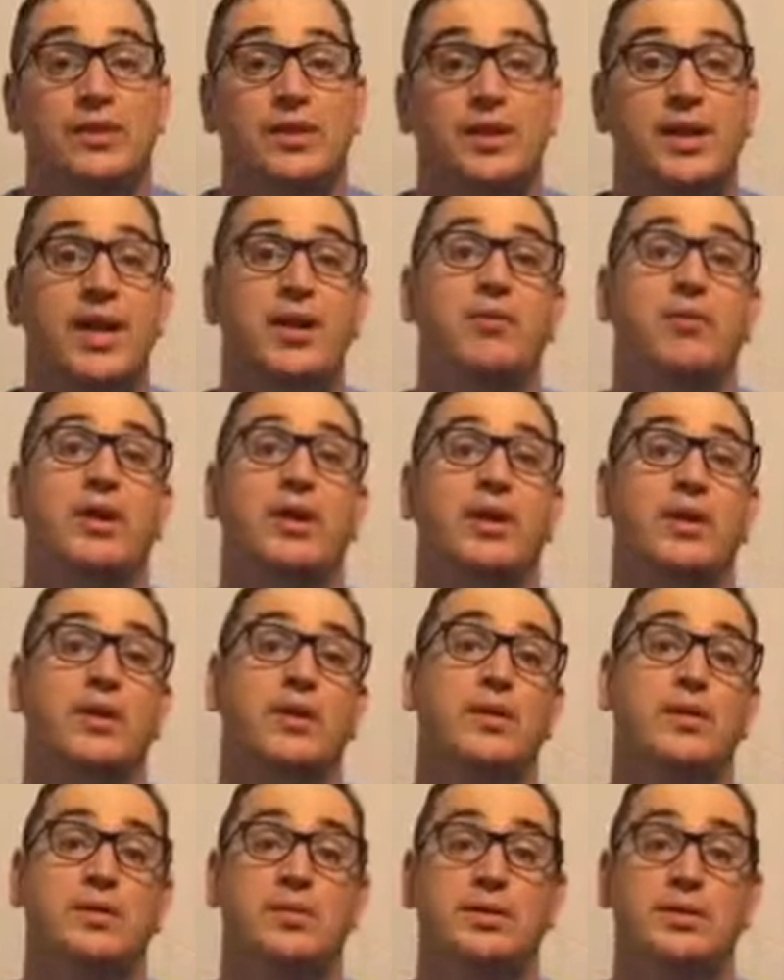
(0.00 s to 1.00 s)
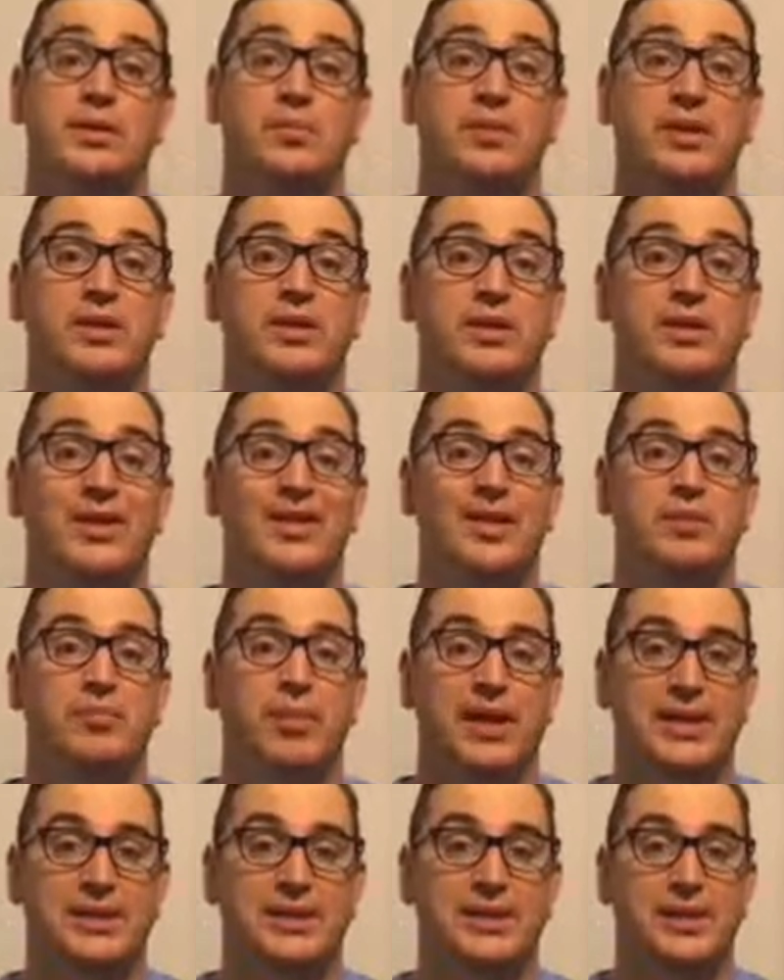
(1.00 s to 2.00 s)
Today we're going to be doing the
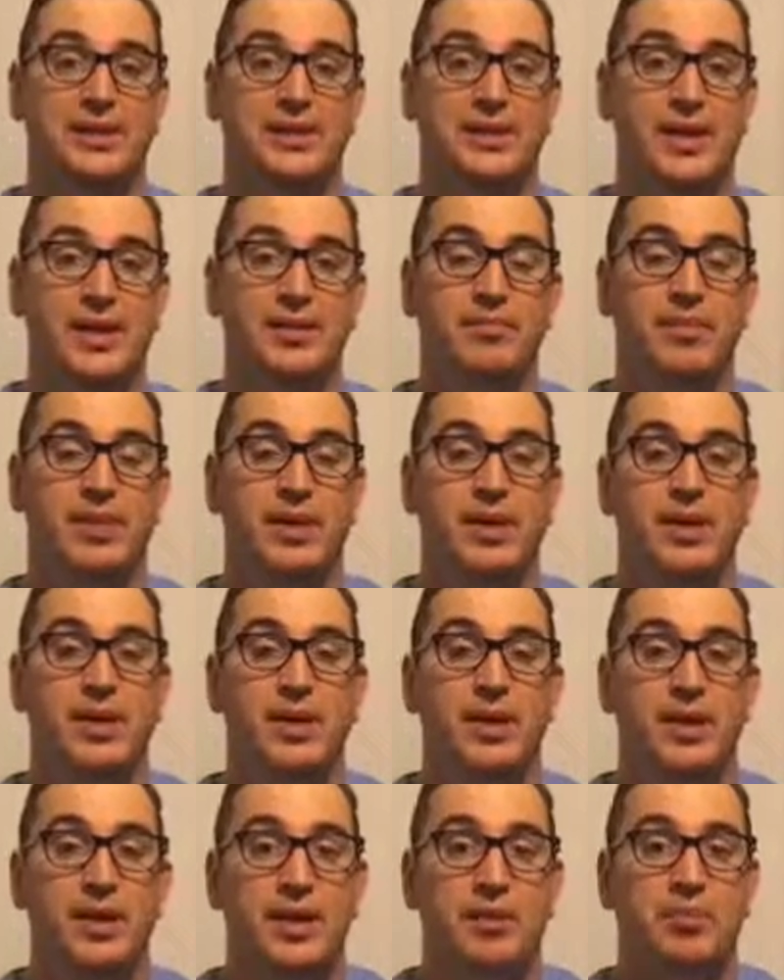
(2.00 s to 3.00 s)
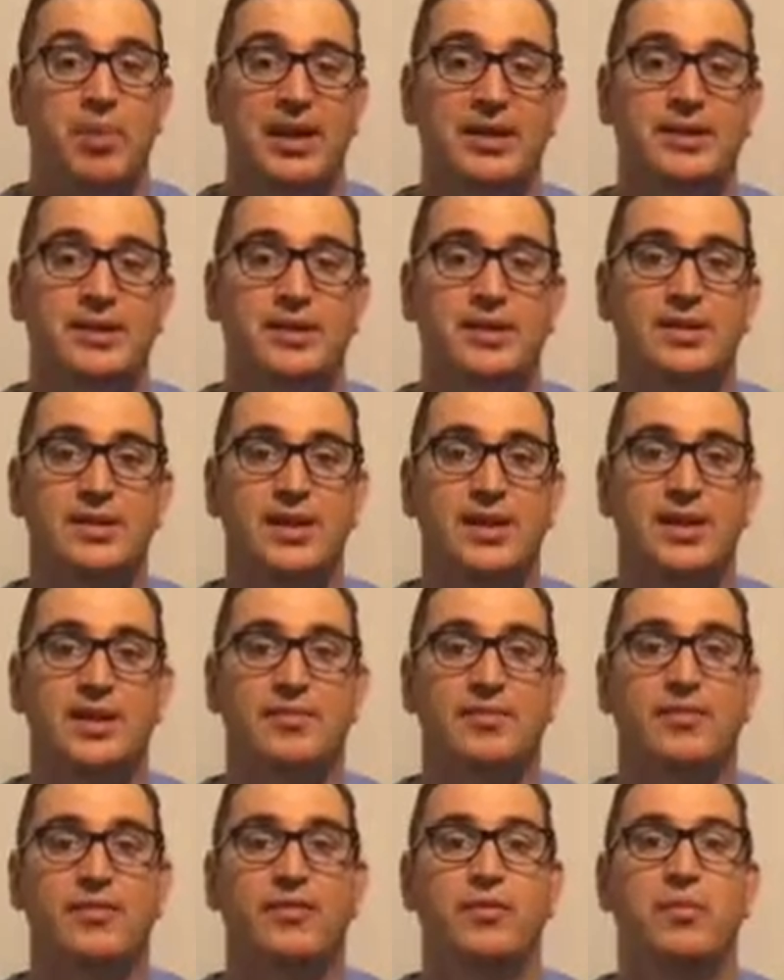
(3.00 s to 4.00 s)
breast exam. The breast
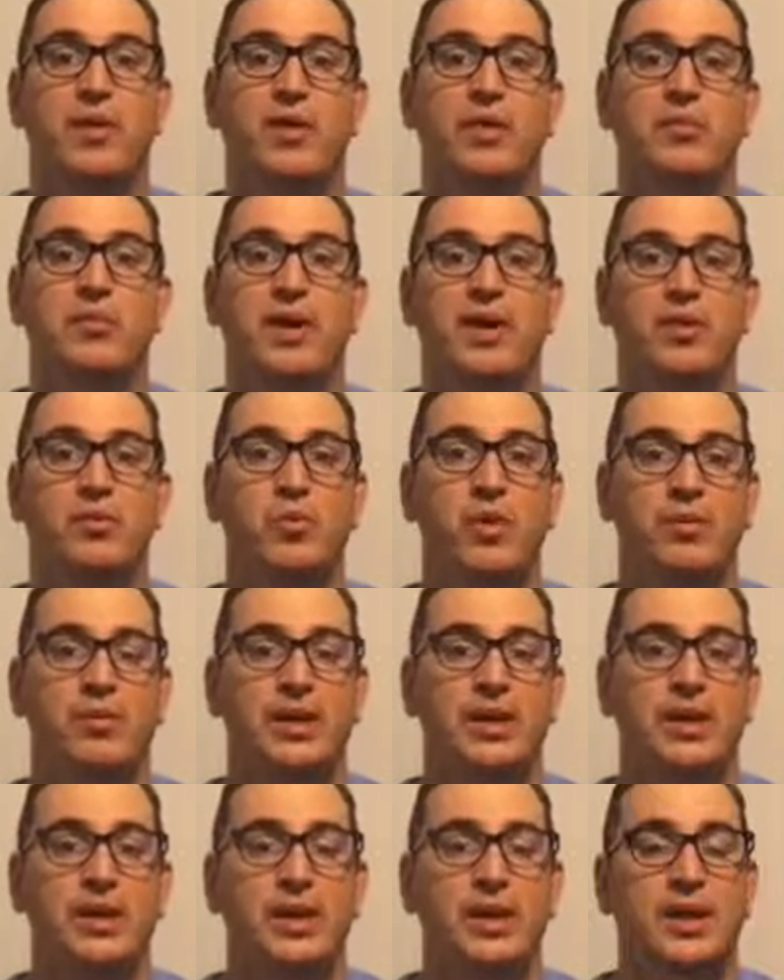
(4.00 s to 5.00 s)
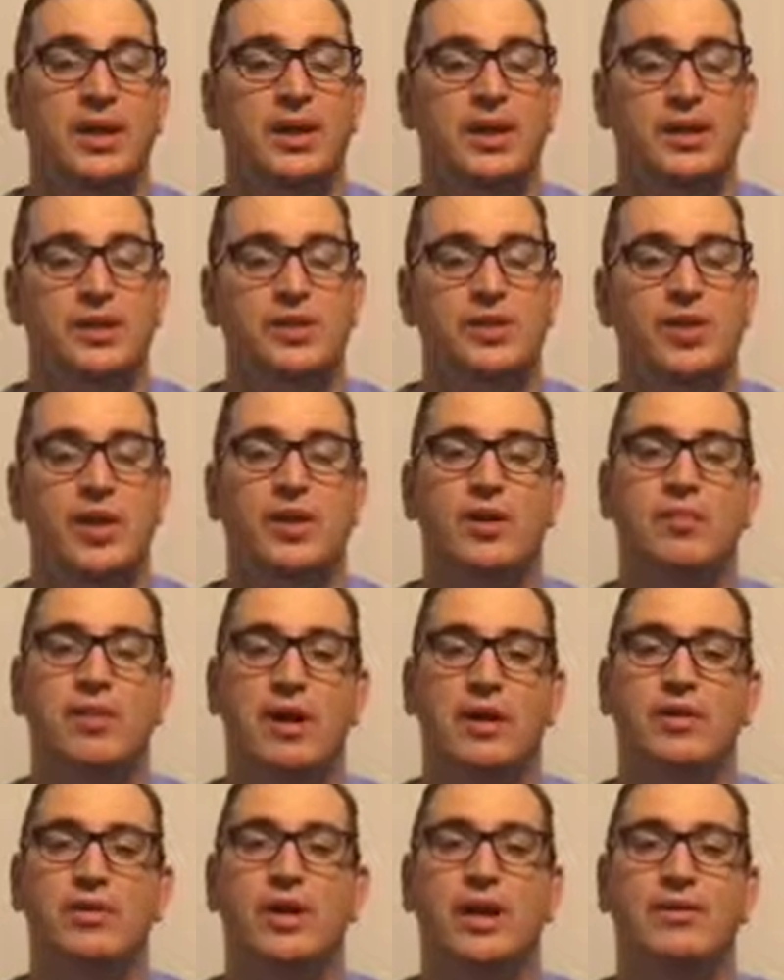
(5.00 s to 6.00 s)
exam for both men and women can start
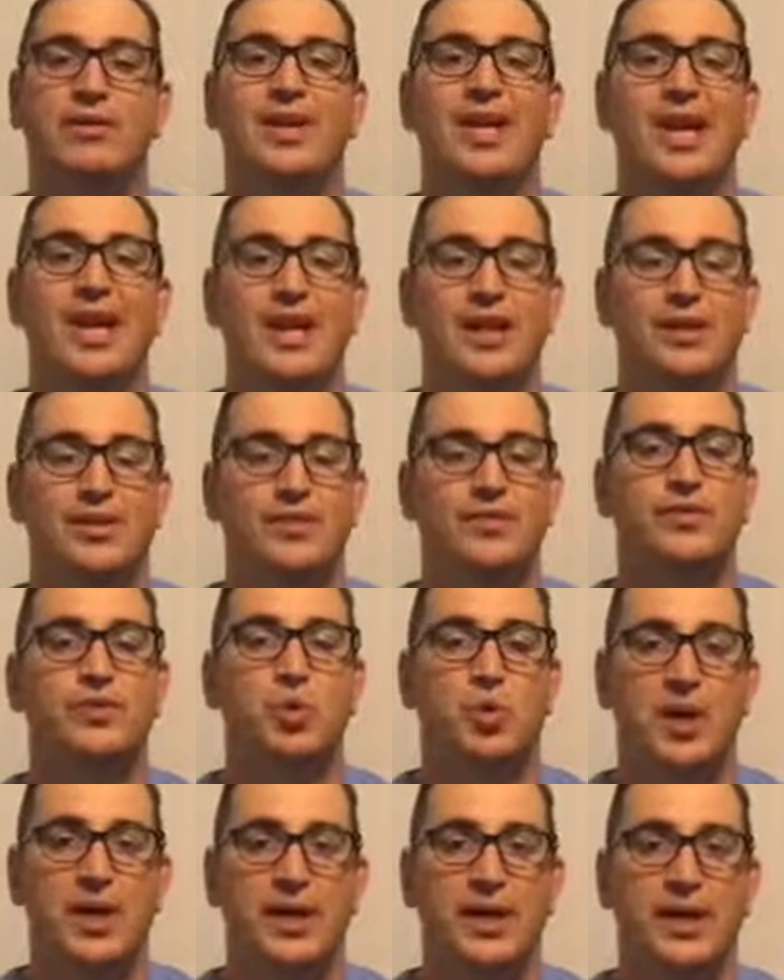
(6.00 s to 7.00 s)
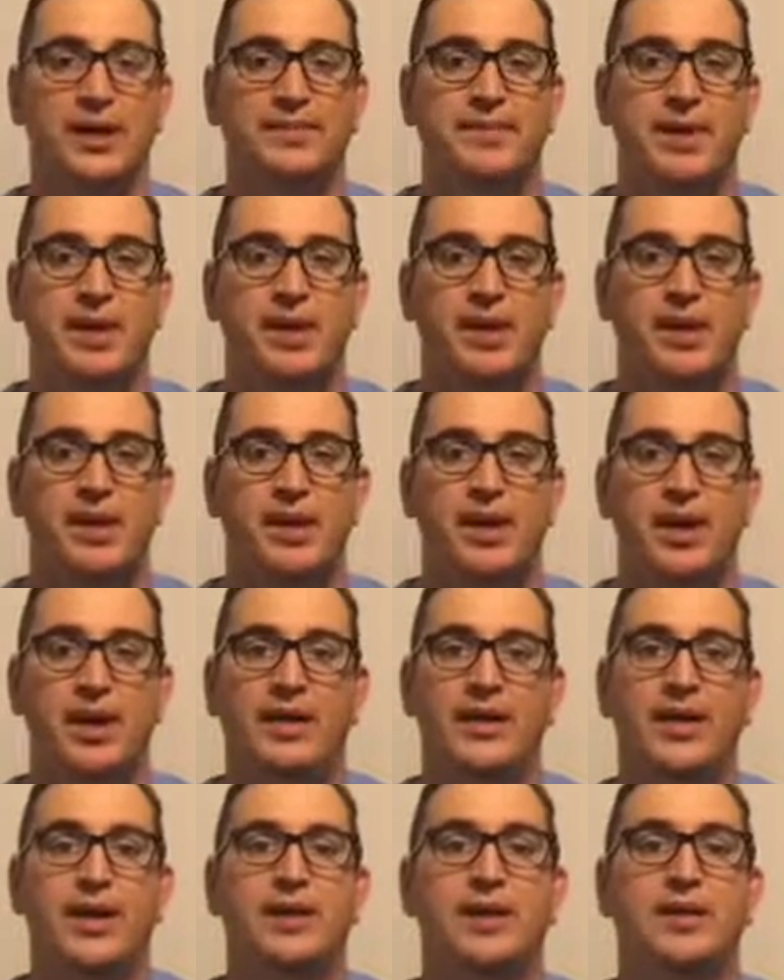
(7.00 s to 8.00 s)
about around the age of 20.
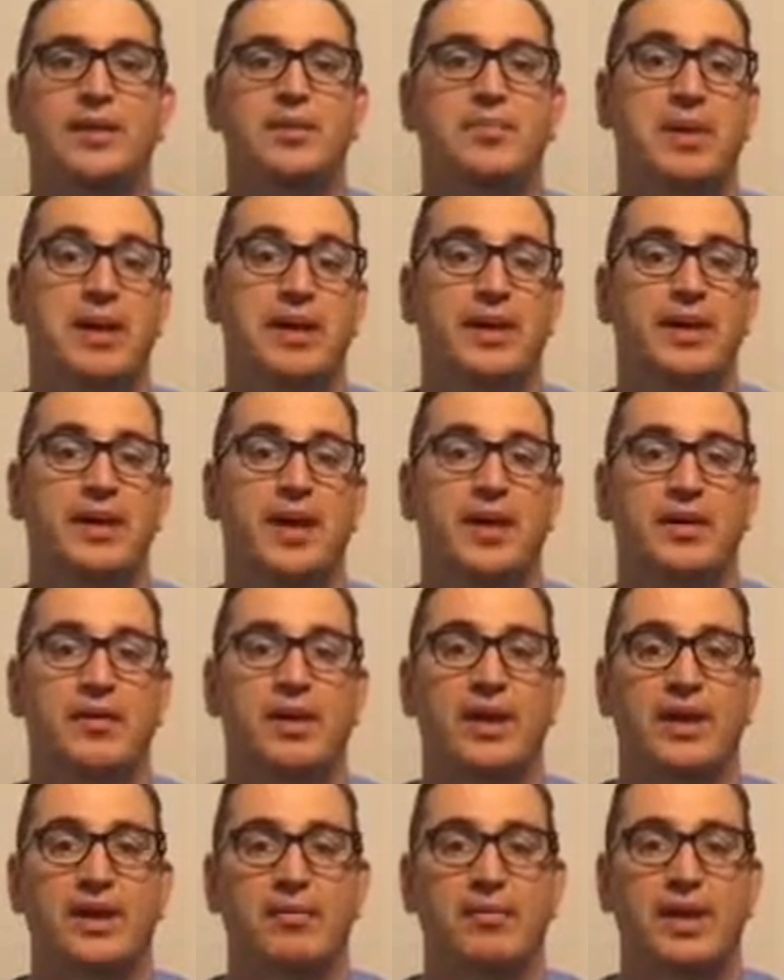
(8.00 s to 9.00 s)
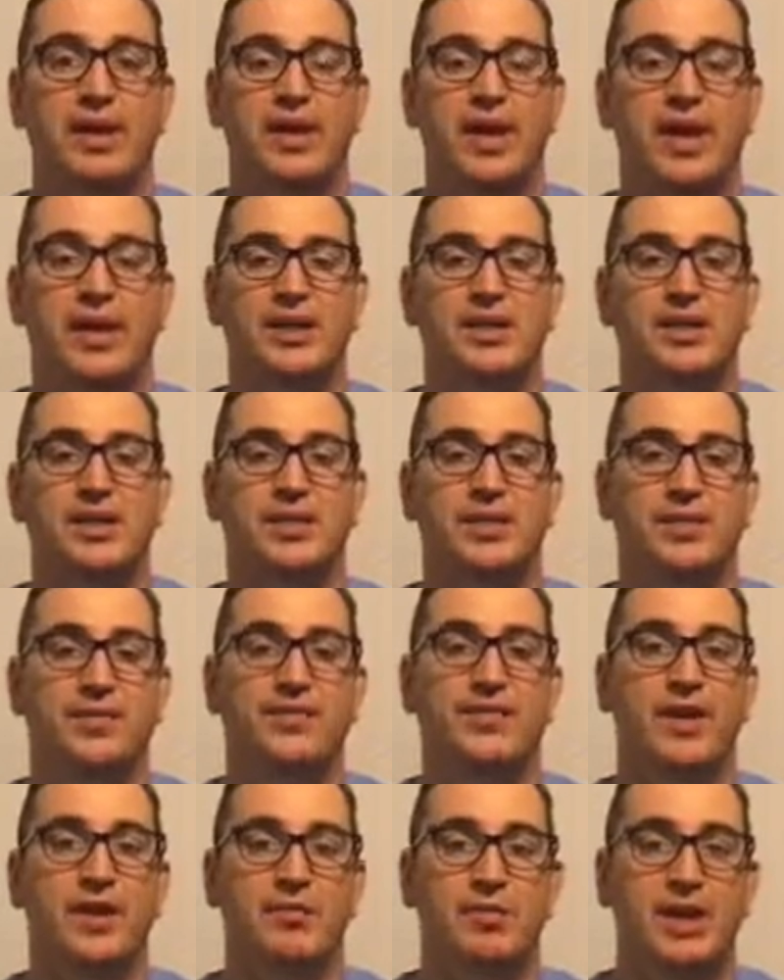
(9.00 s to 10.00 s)
And then depending on the recommendations
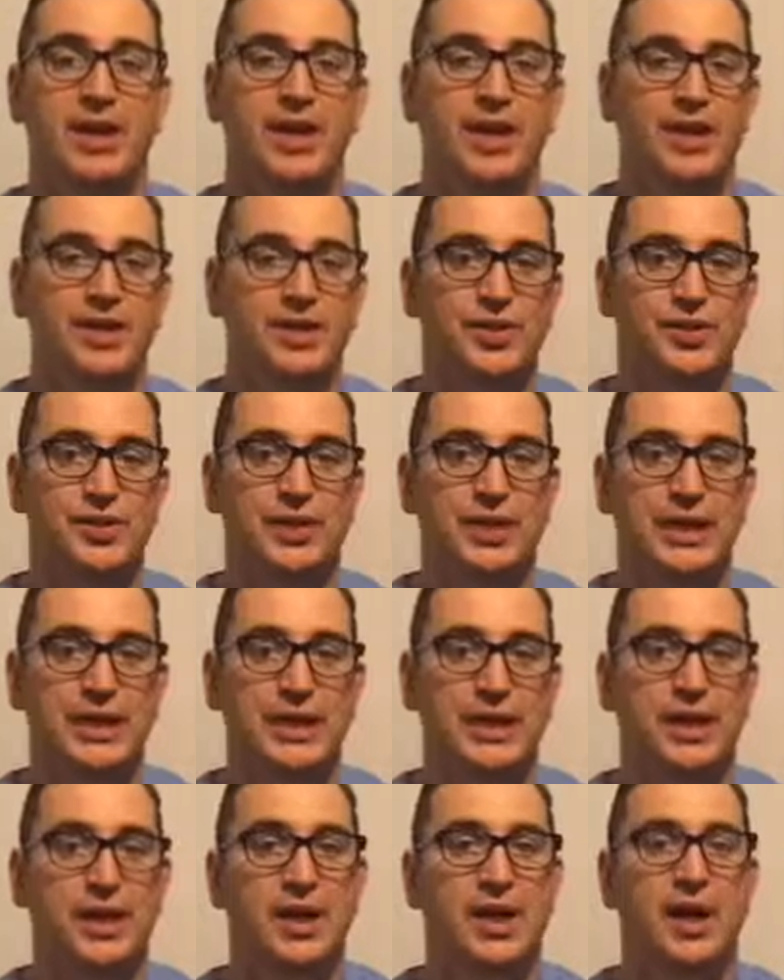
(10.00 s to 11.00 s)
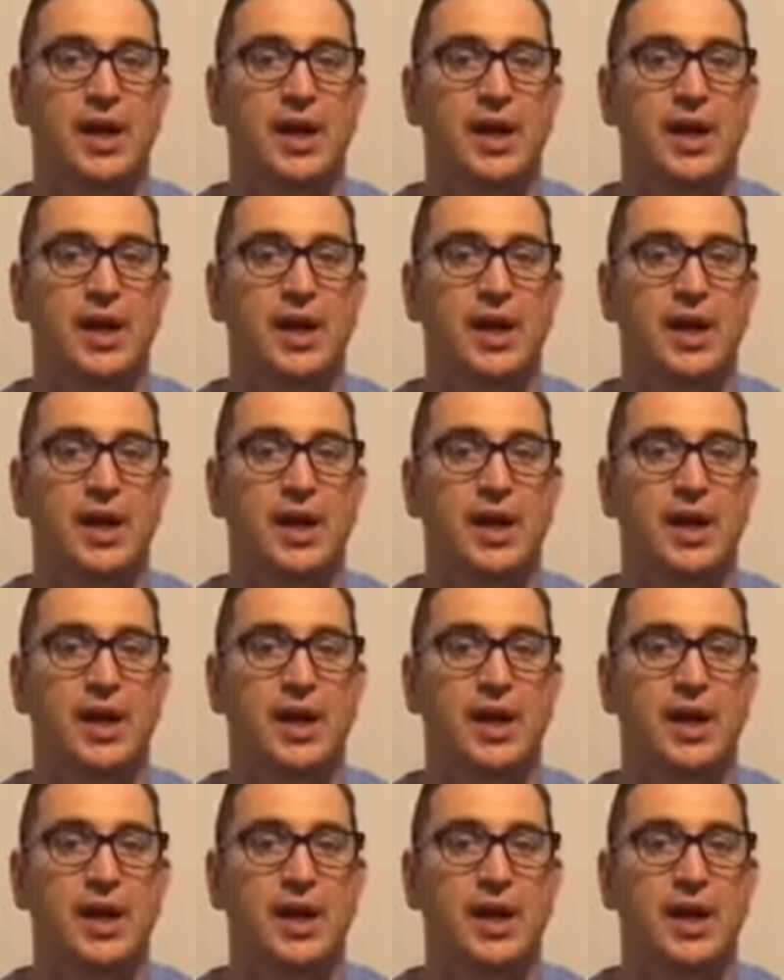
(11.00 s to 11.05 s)
of family history